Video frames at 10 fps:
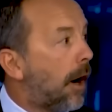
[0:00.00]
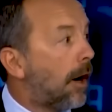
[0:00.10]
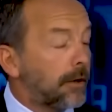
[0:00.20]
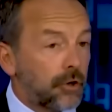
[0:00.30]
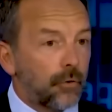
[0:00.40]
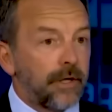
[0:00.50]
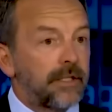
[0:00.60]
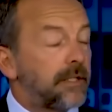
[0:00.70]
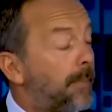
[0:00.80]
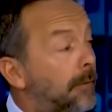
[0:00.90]
our
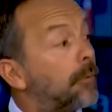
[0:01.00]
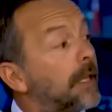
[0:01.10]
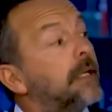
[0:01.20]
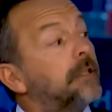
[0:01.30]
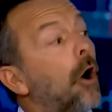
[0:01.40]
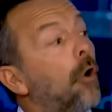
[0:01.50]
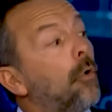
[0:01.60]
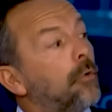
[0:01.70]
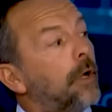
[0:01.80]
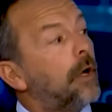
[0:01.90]
choice has been really to
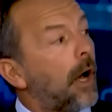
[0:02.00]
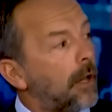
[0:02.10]
own